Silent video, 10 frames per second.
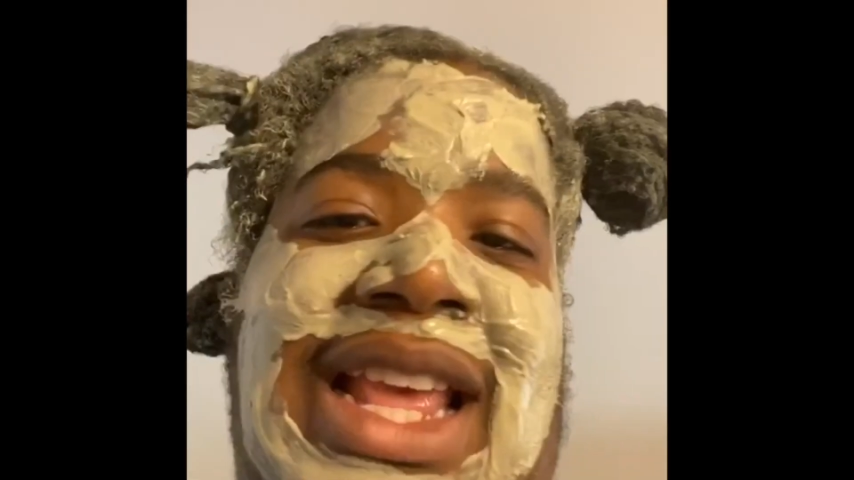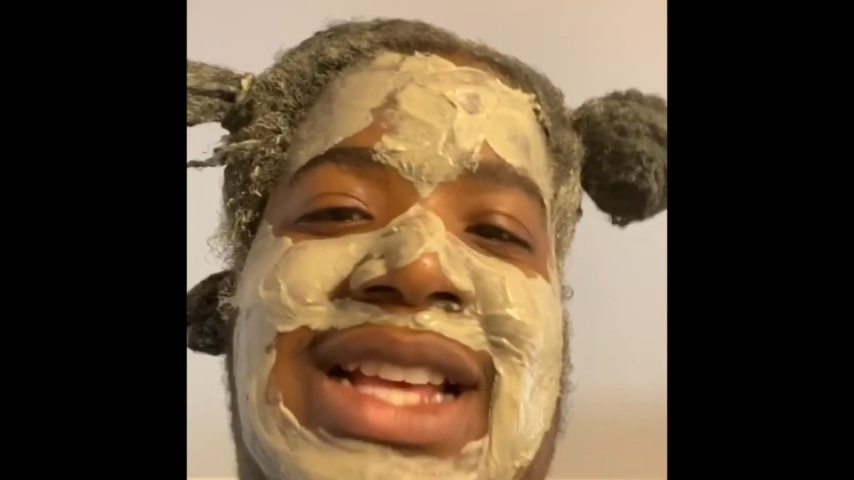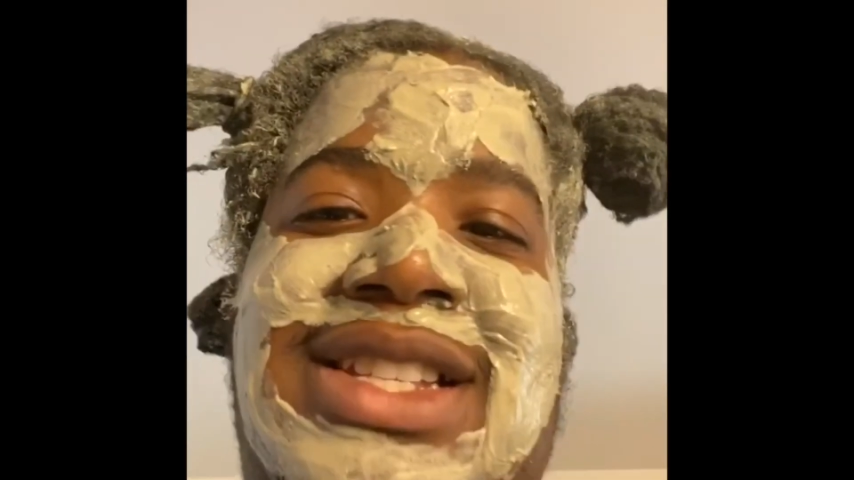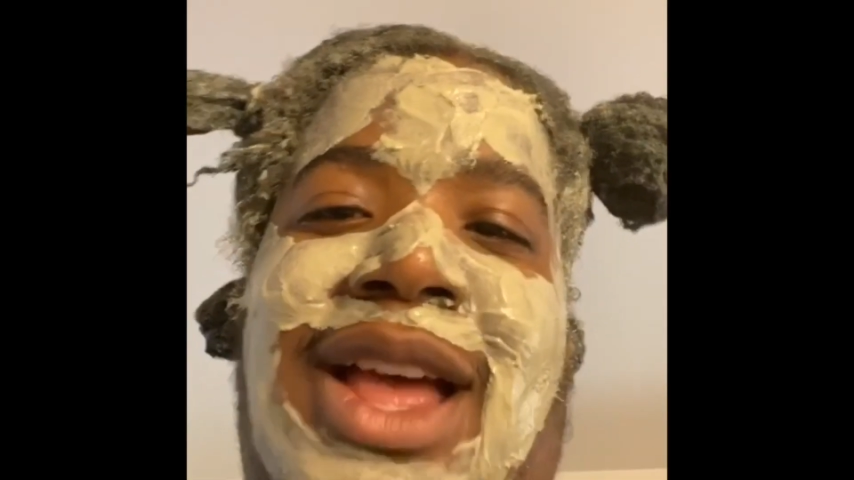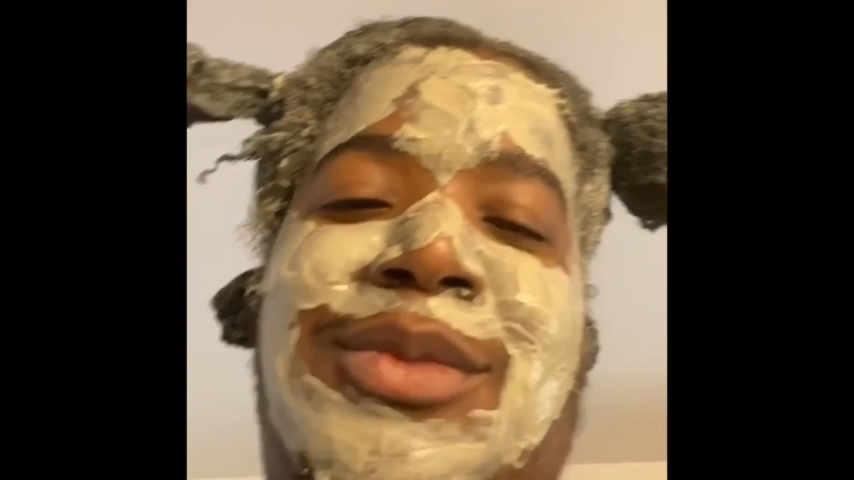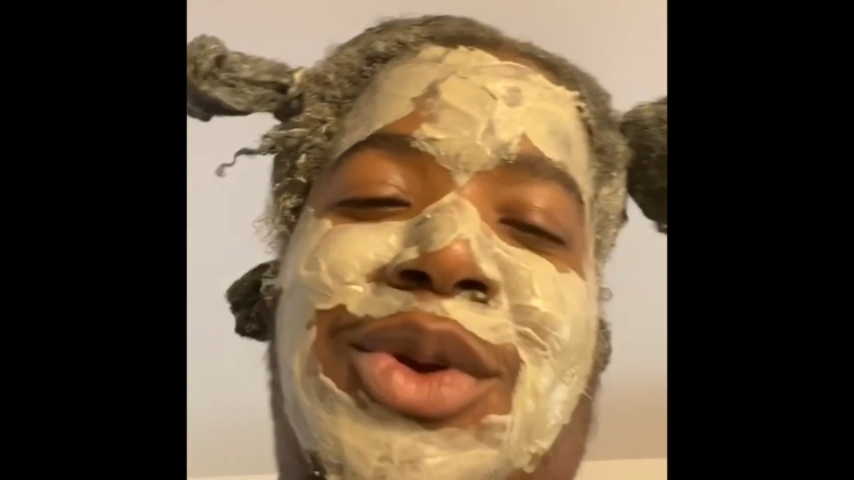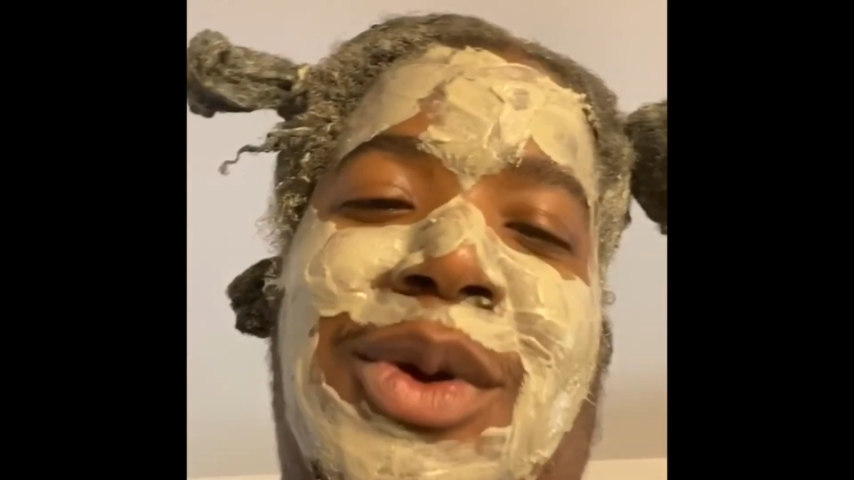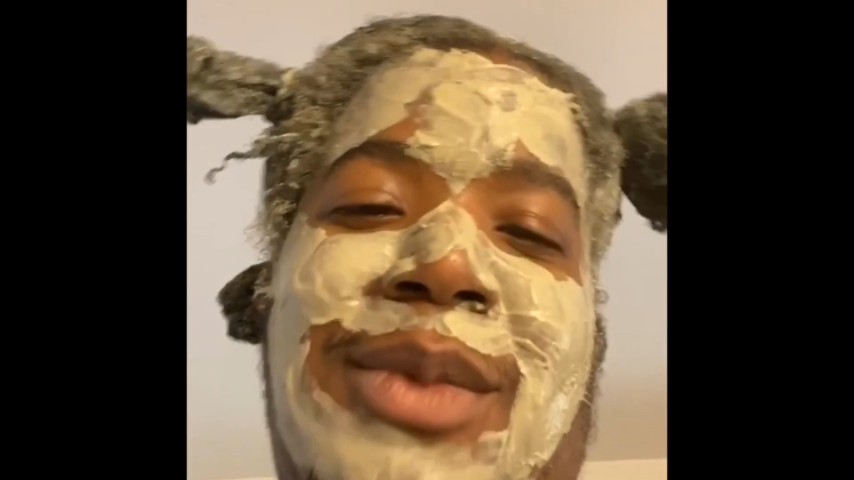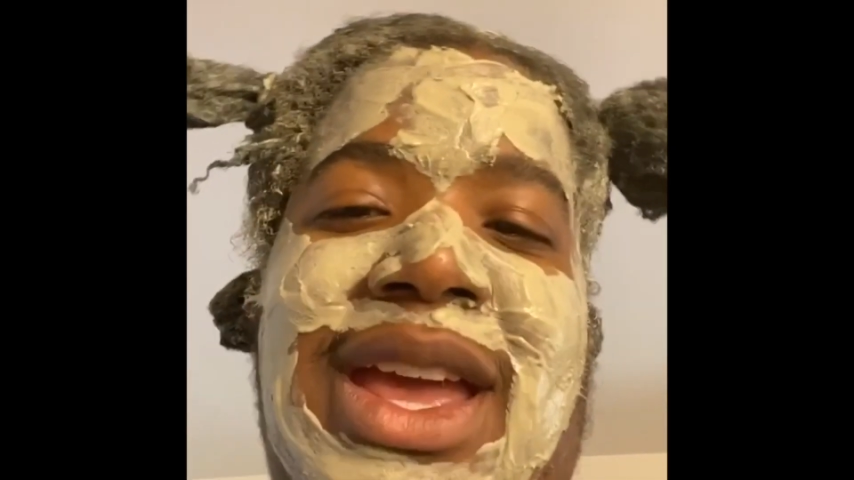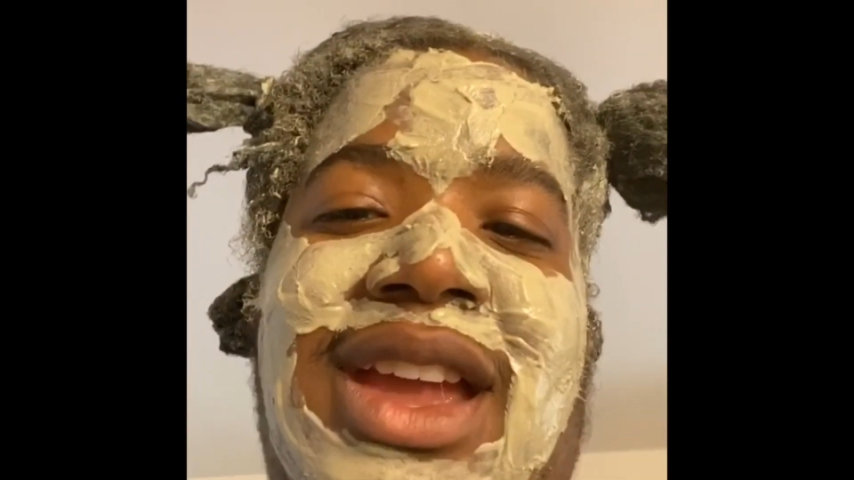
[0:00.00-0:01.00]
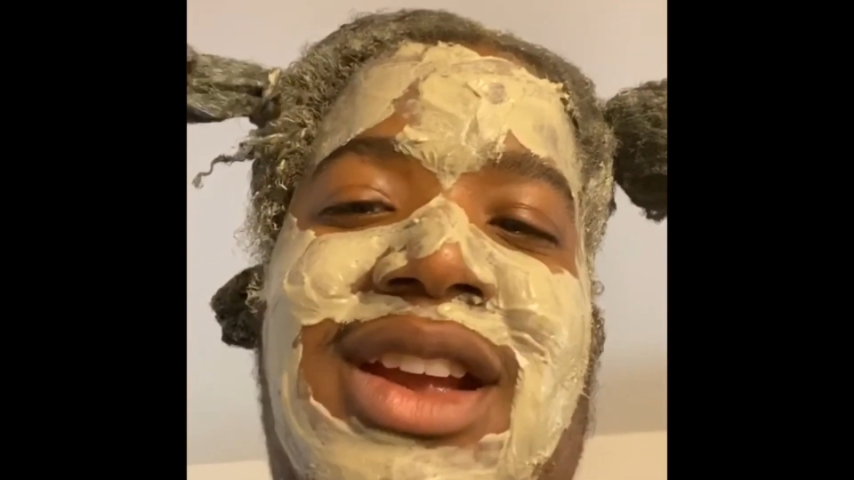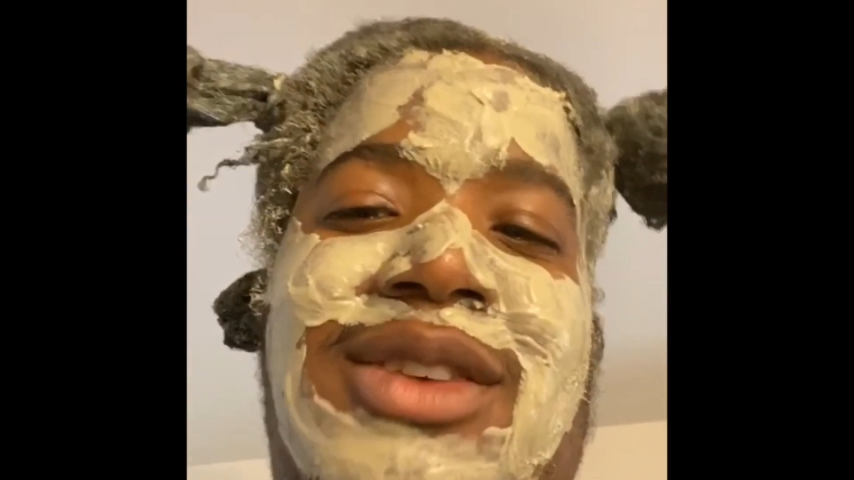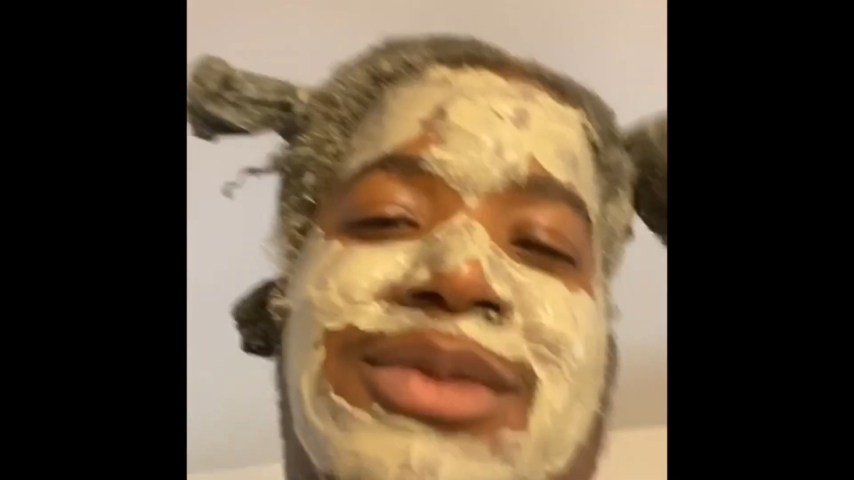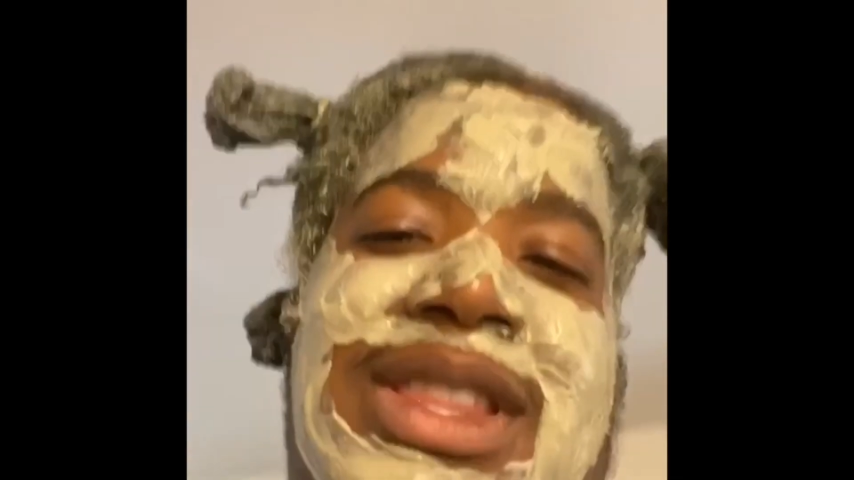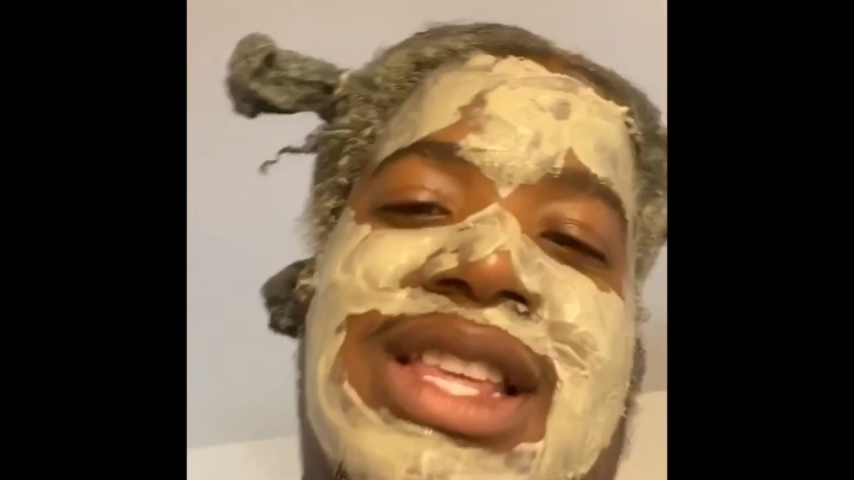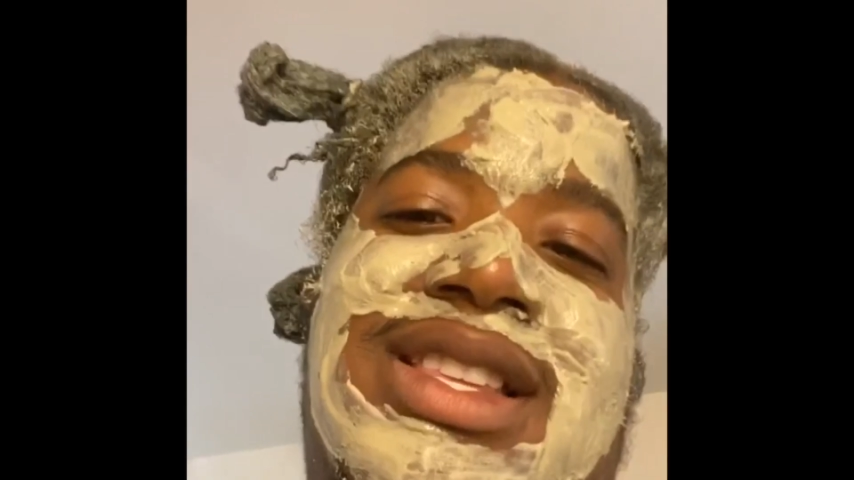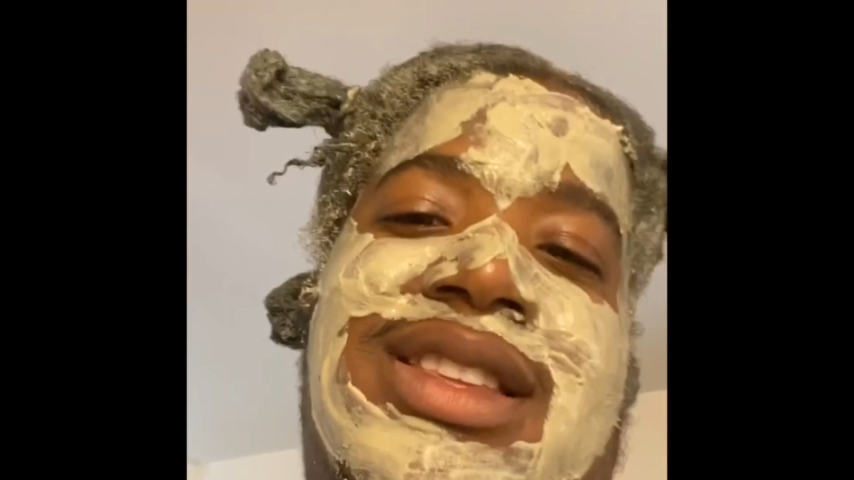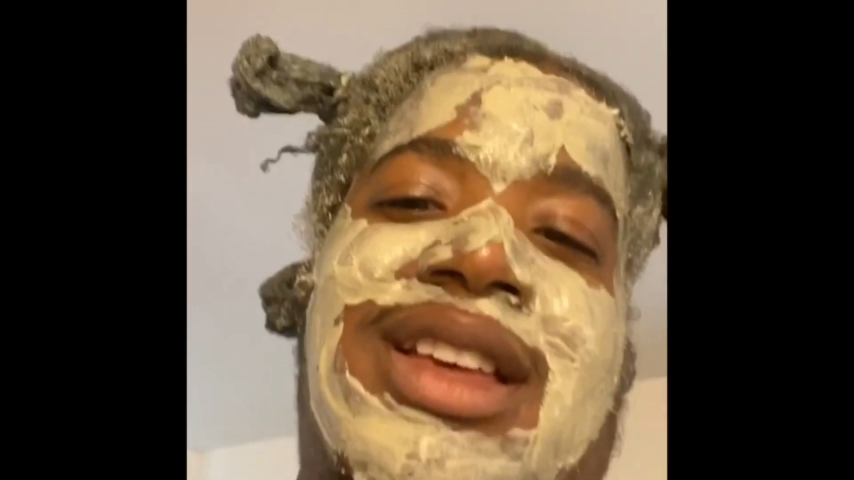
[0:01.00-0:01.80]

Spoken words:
So I'm doing my hair with this